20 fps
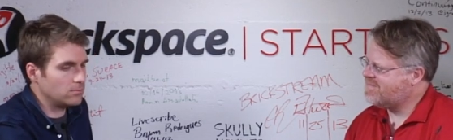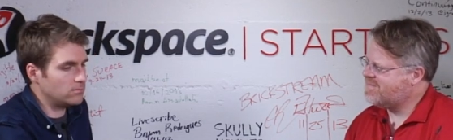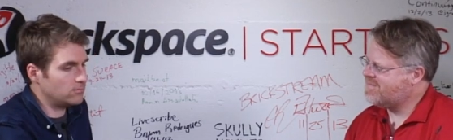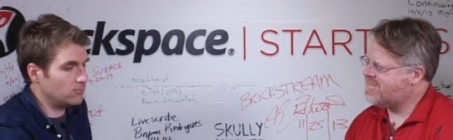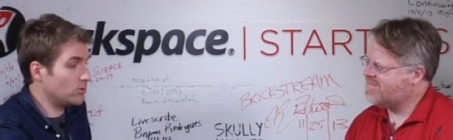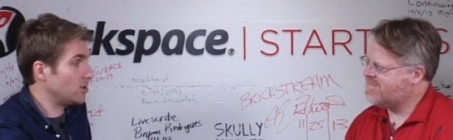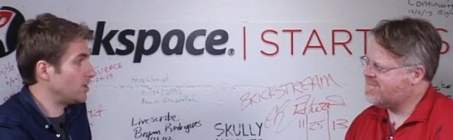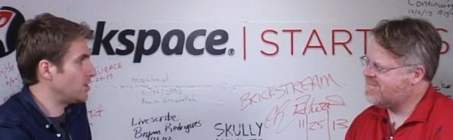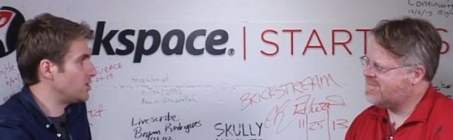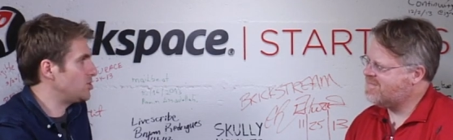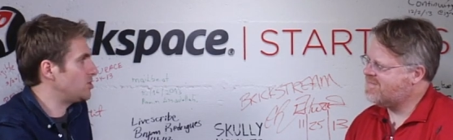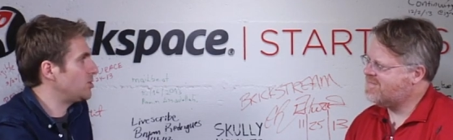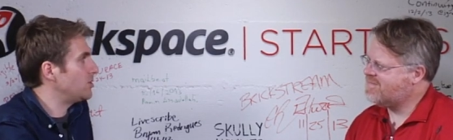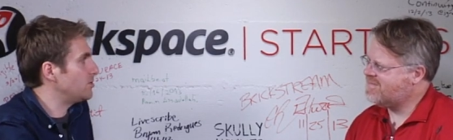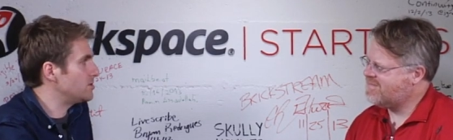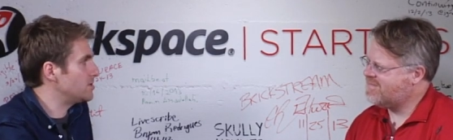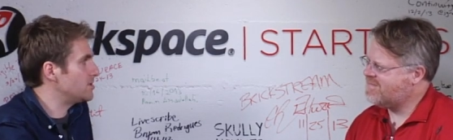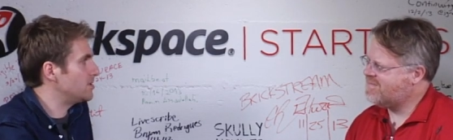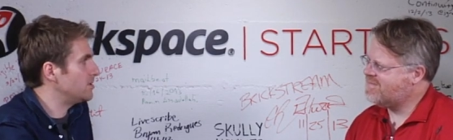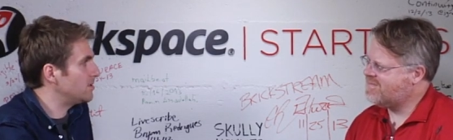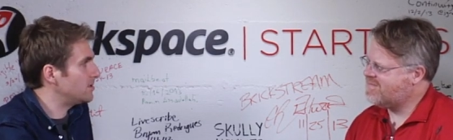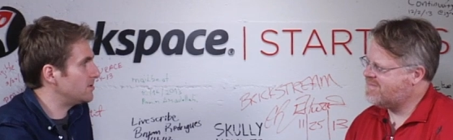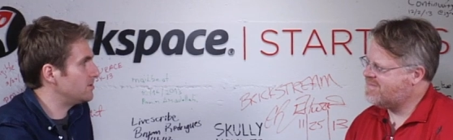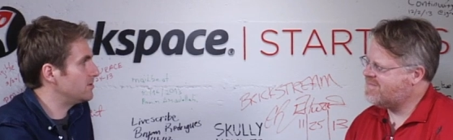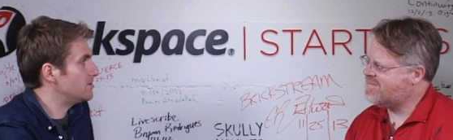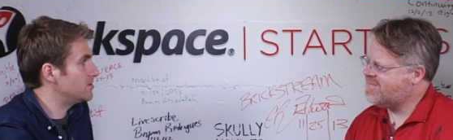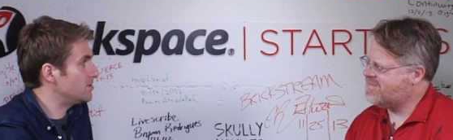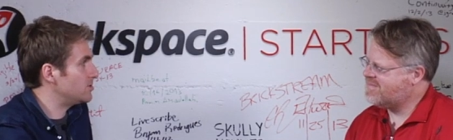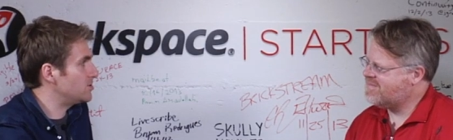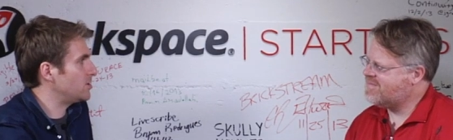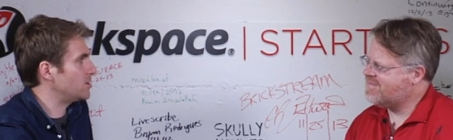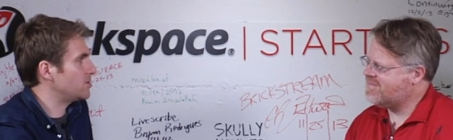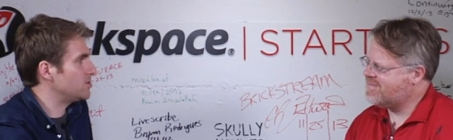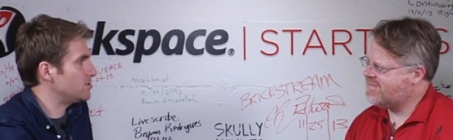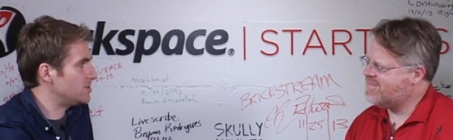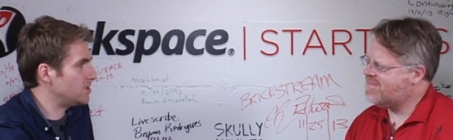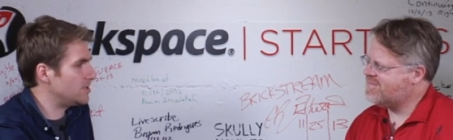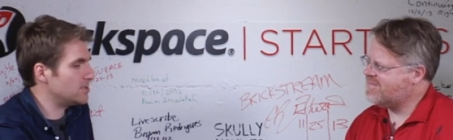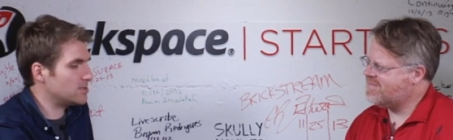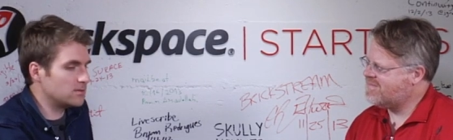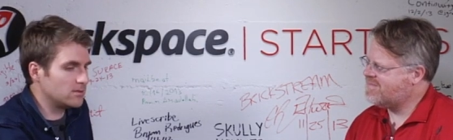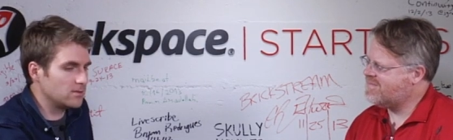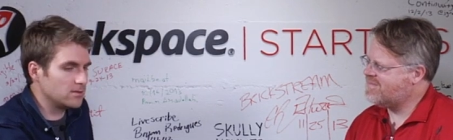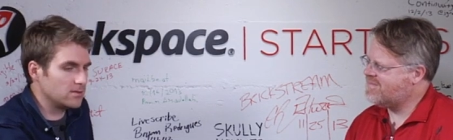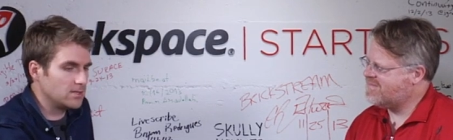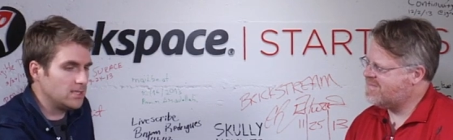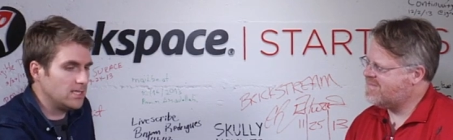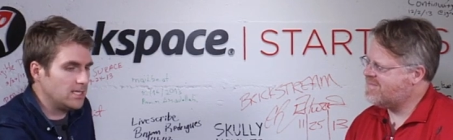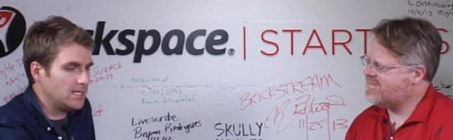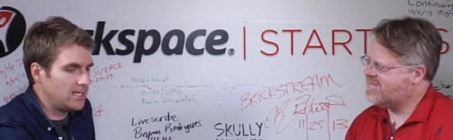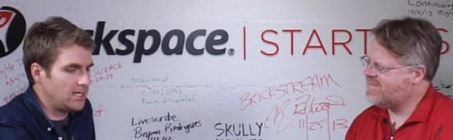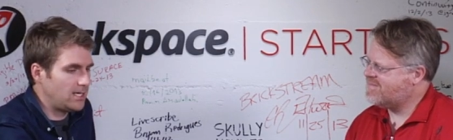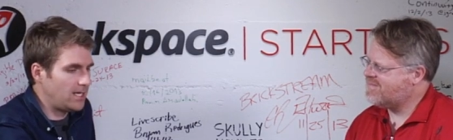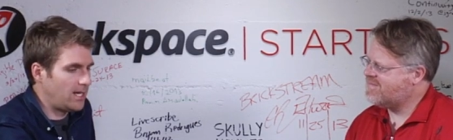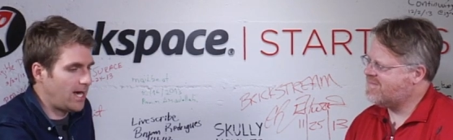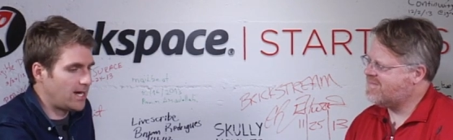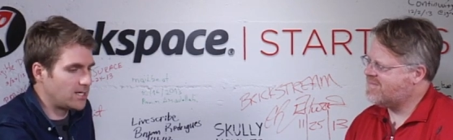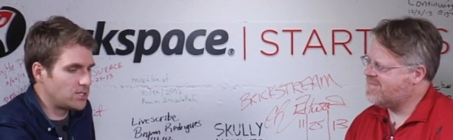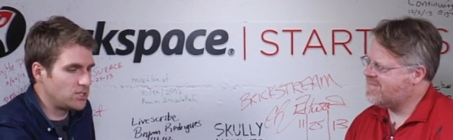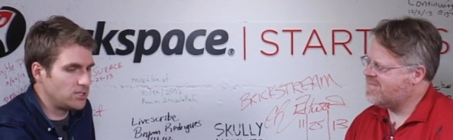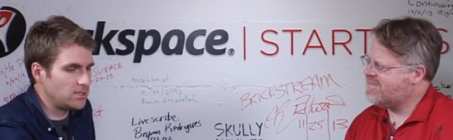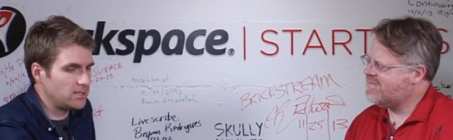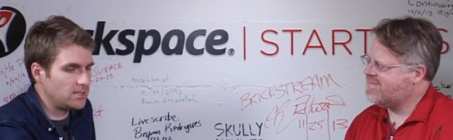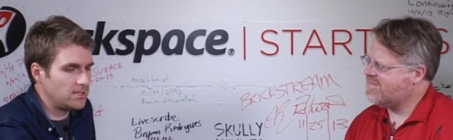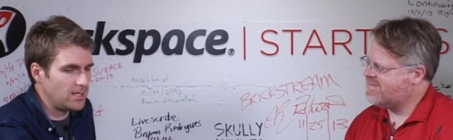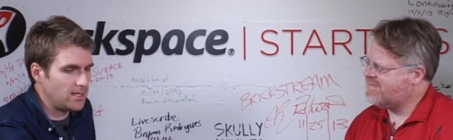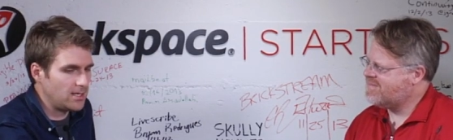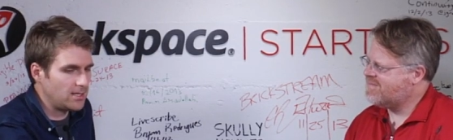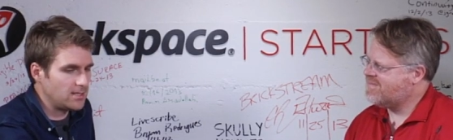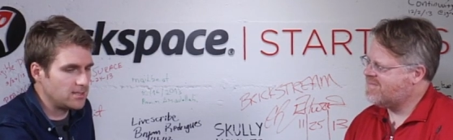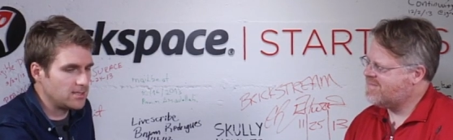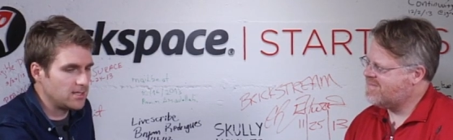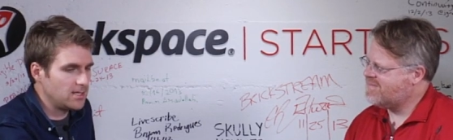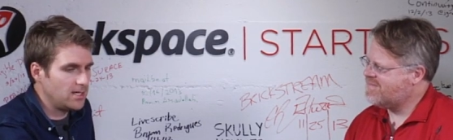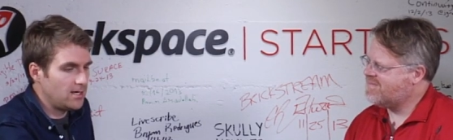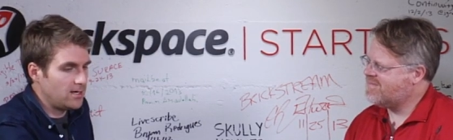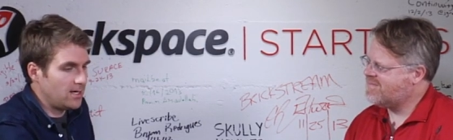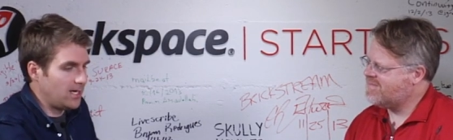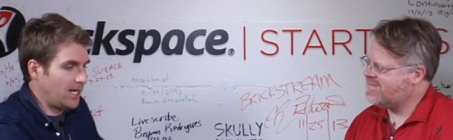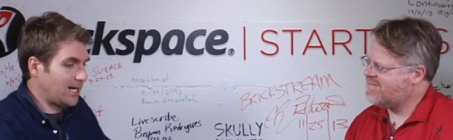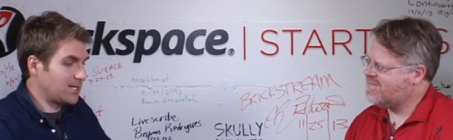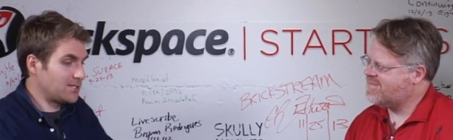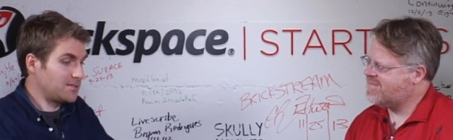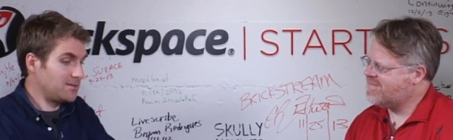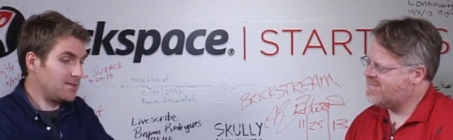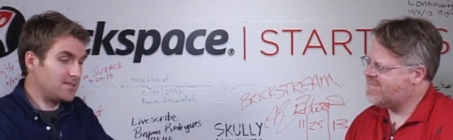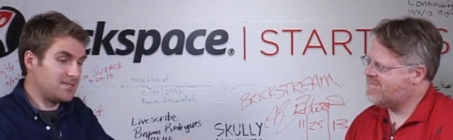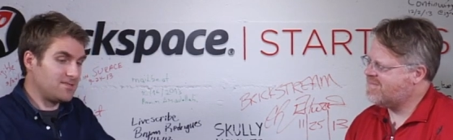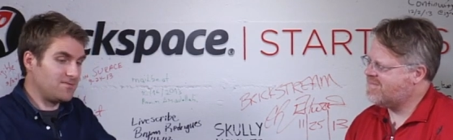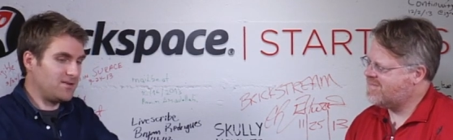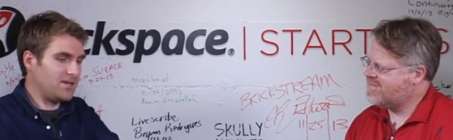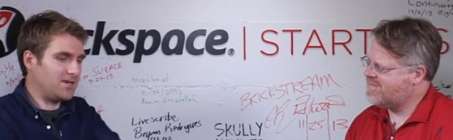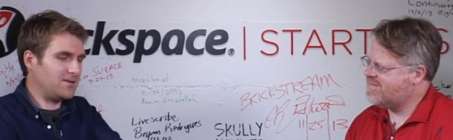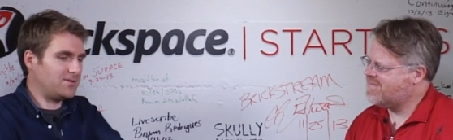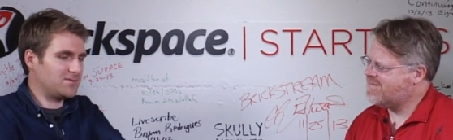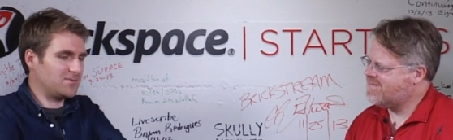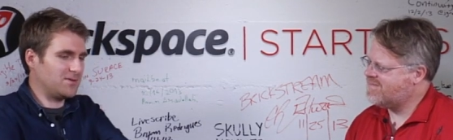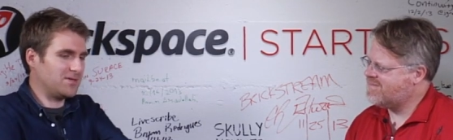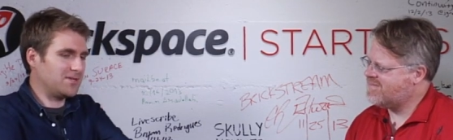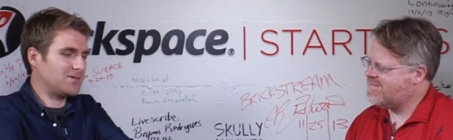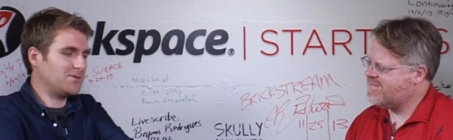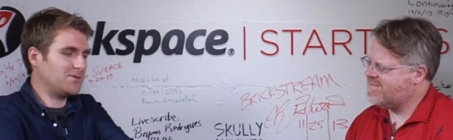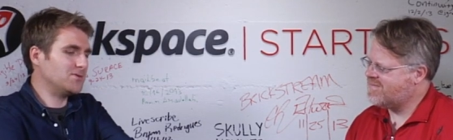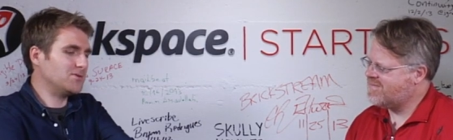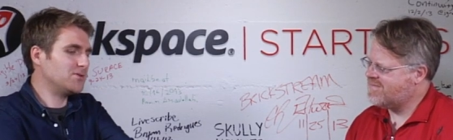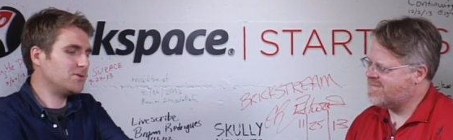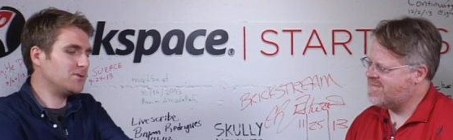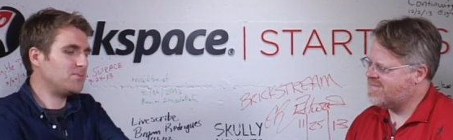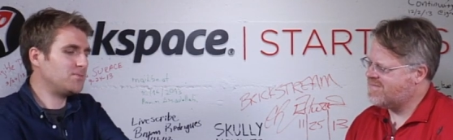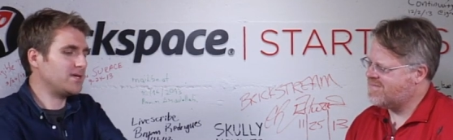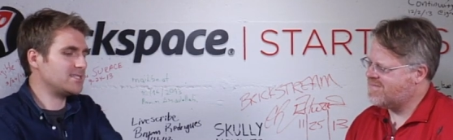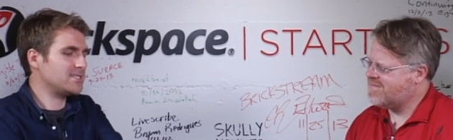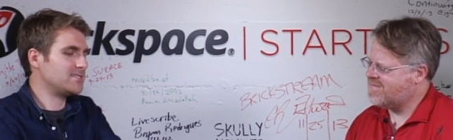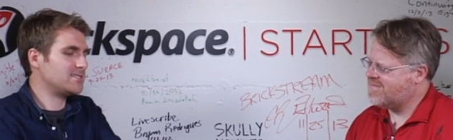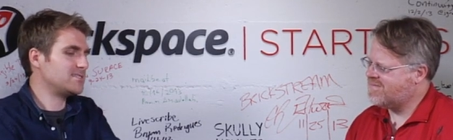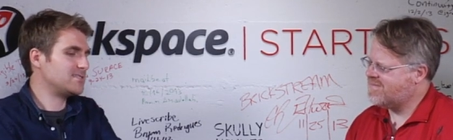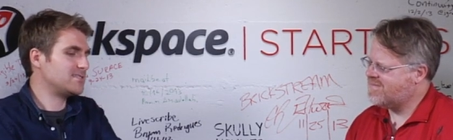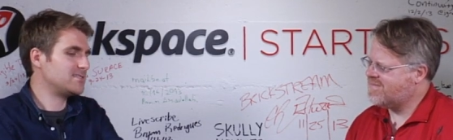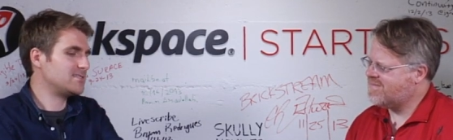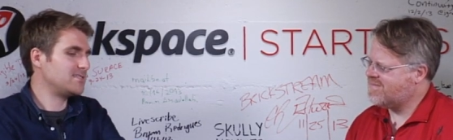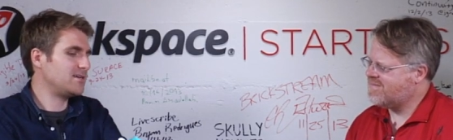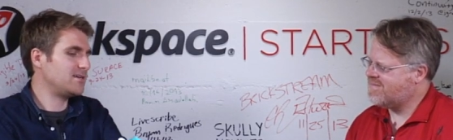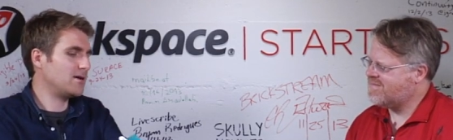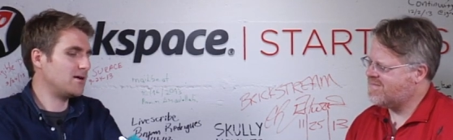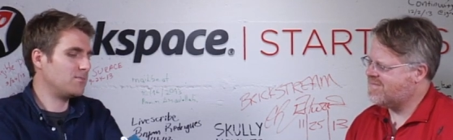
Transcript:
Speaker 1: really shows the, the structure sensor in action, and, and actually this video is one of the cool new places to see our